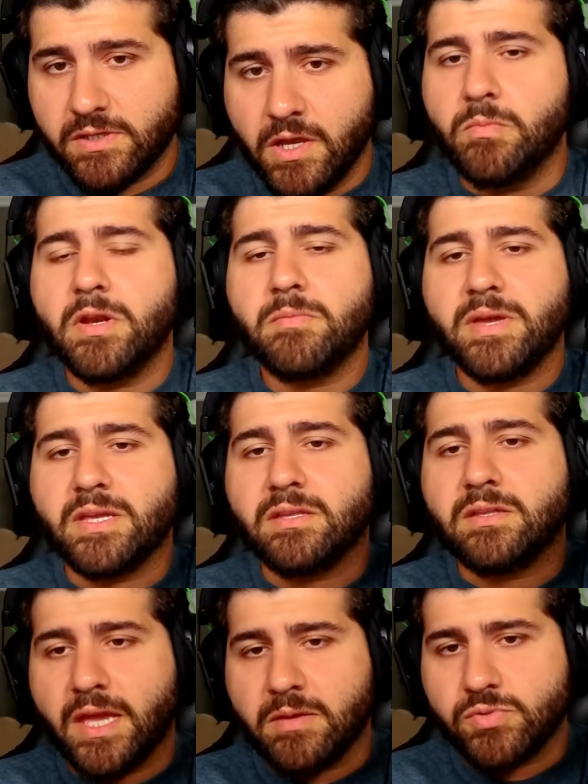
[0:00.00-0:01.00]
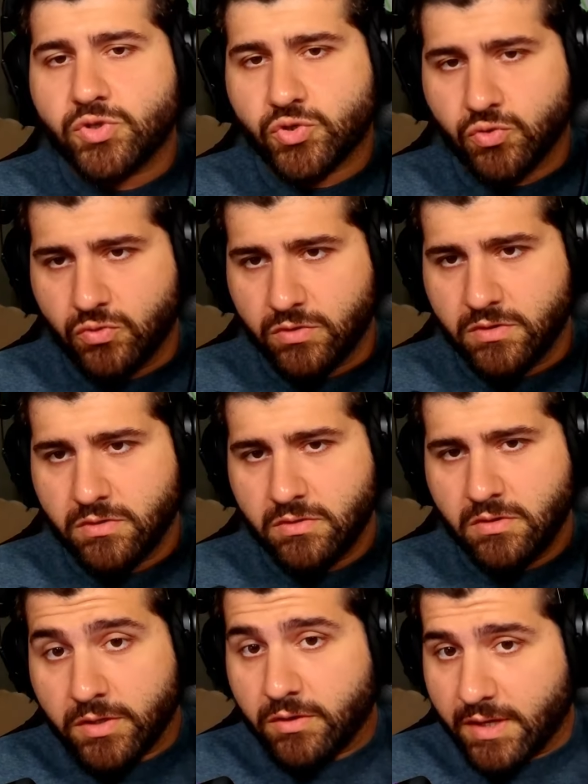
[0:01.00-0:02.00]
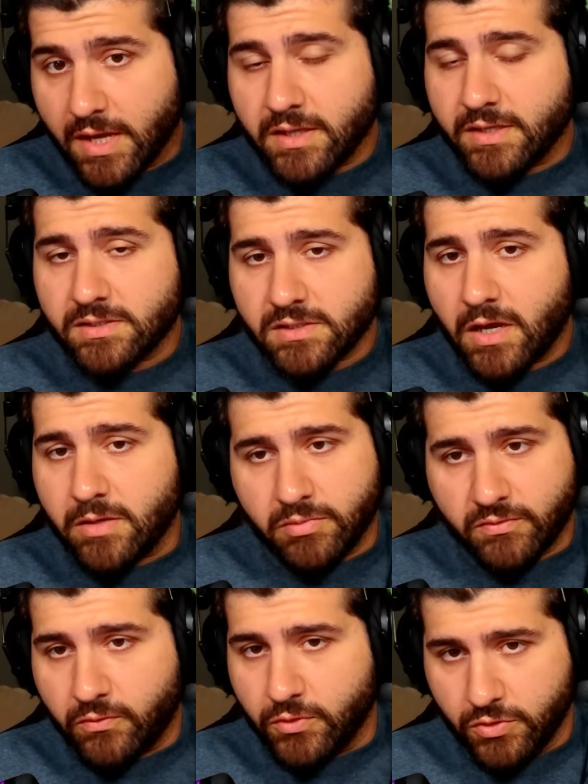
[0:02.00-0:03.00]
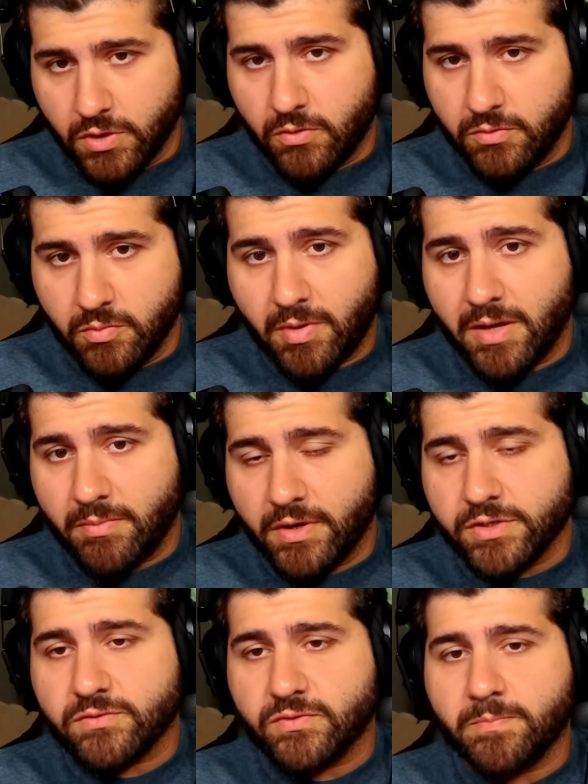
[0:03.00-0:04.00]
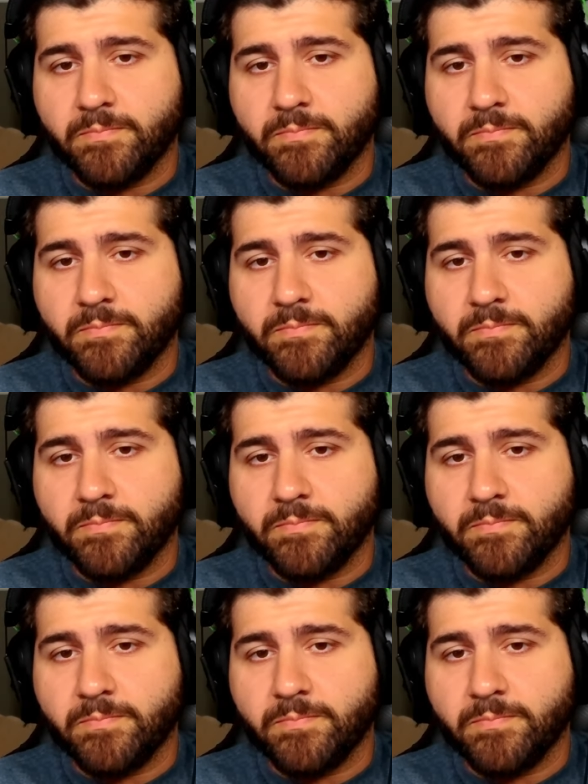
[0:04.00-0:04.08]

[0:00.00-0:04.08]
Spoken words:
you better make damn sure what you're getting inside before you go and you buy a bunch of them.